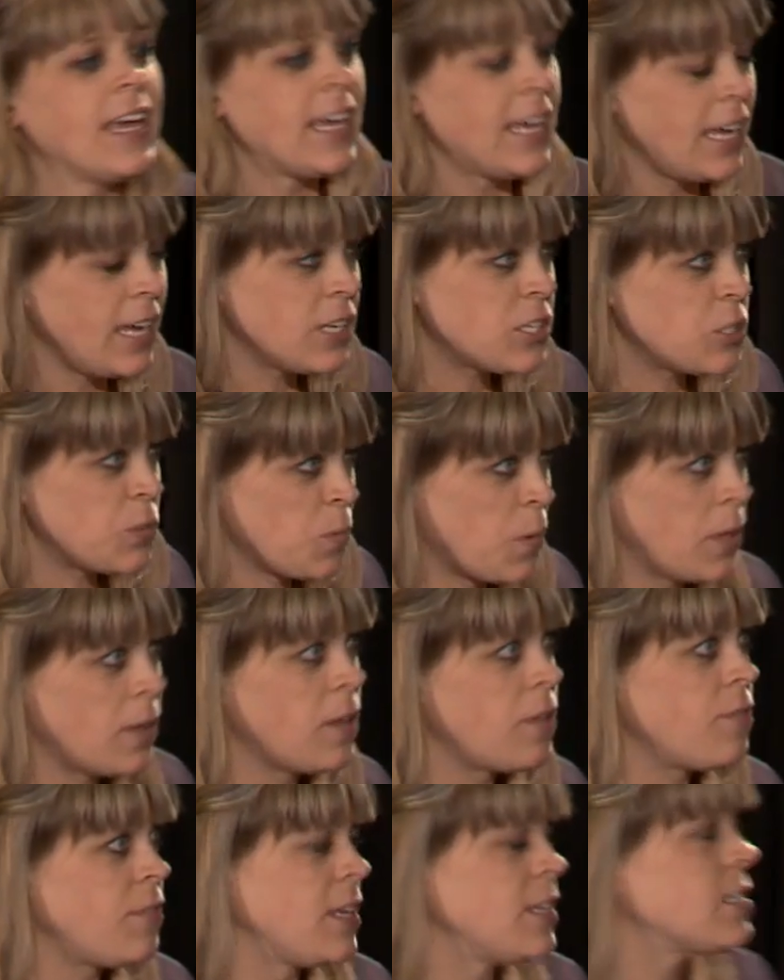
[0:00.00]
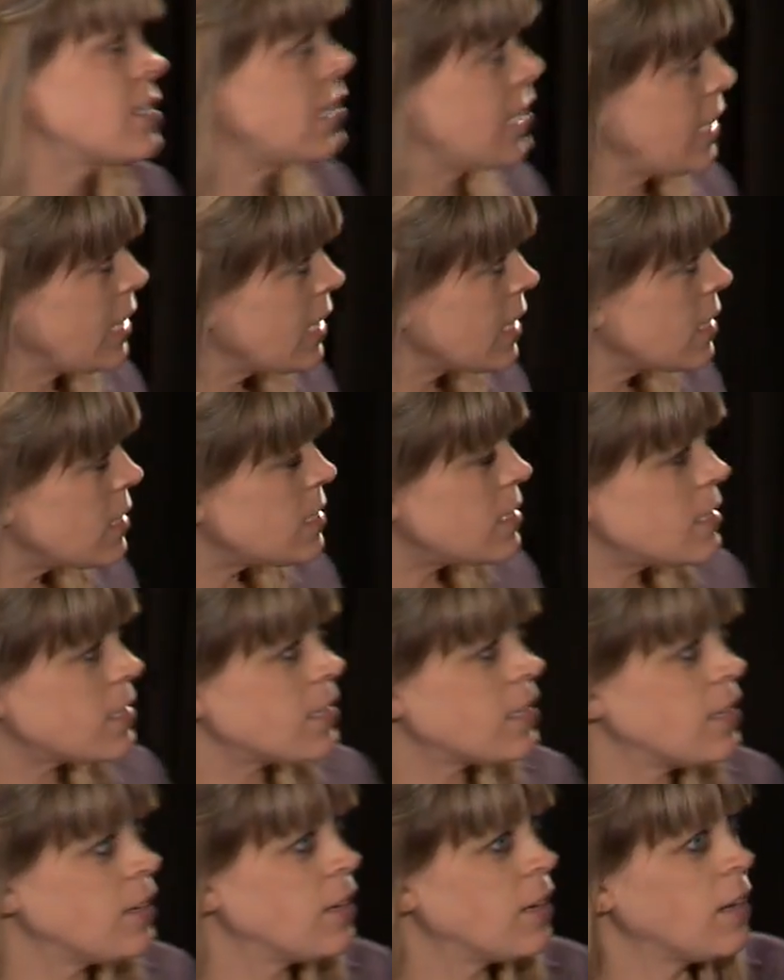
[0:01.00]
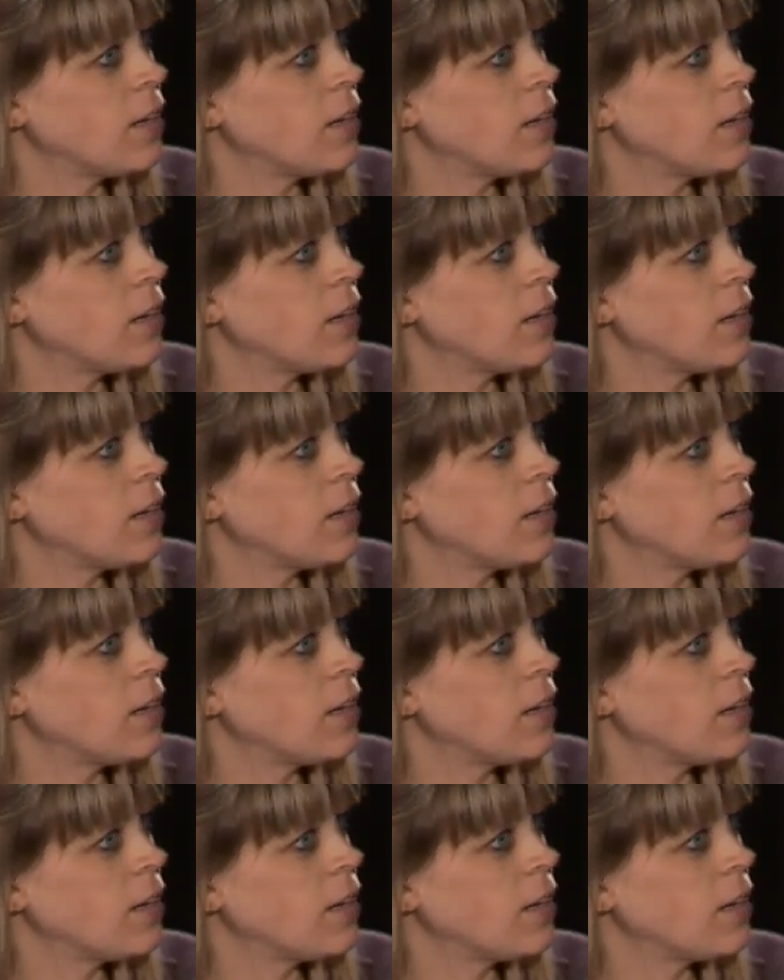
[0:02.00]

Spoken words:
Each one of these kids